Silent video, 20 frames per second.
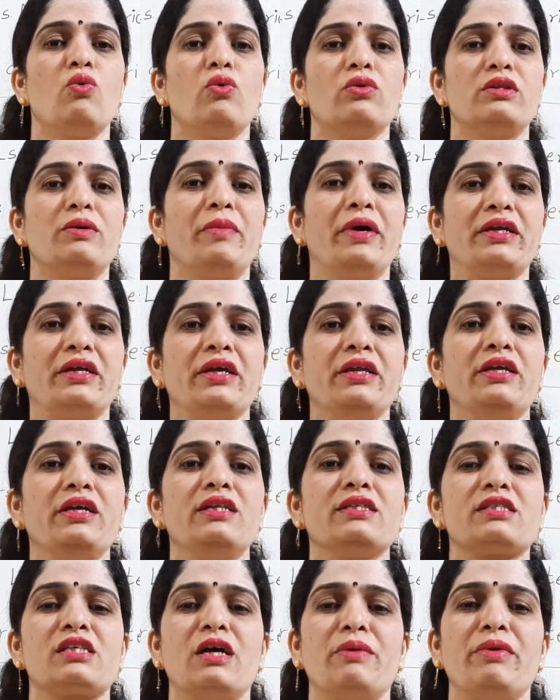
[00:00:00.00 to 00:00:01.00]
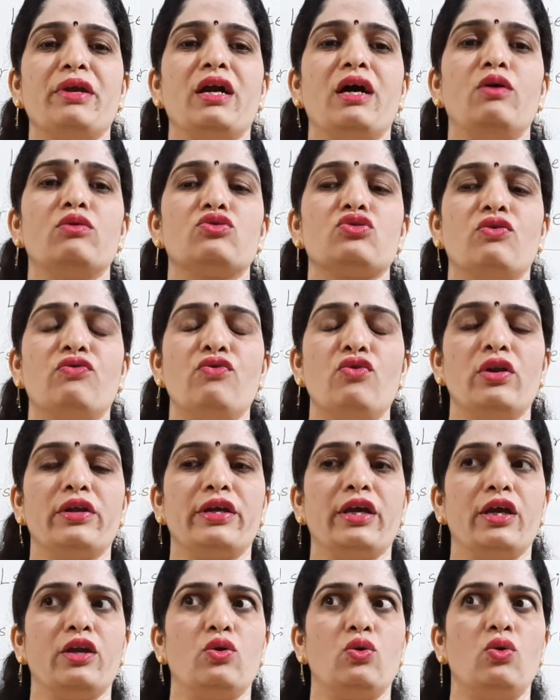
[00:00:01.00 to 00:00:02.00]
the materials coming out of
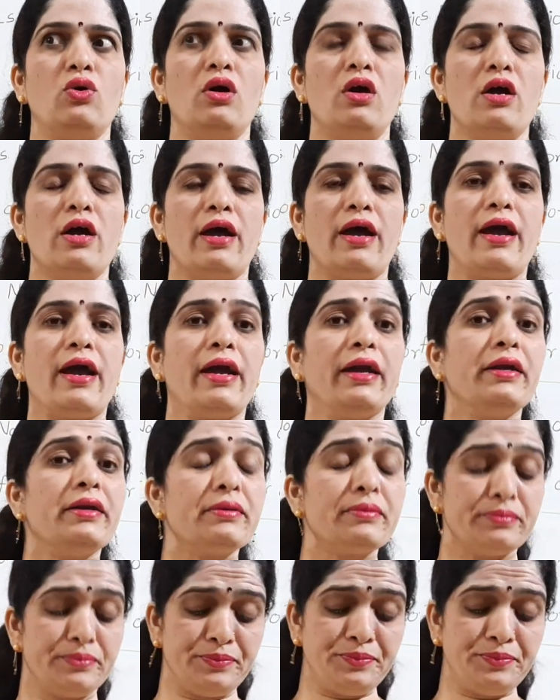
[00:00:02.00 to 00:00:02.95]
volcano, and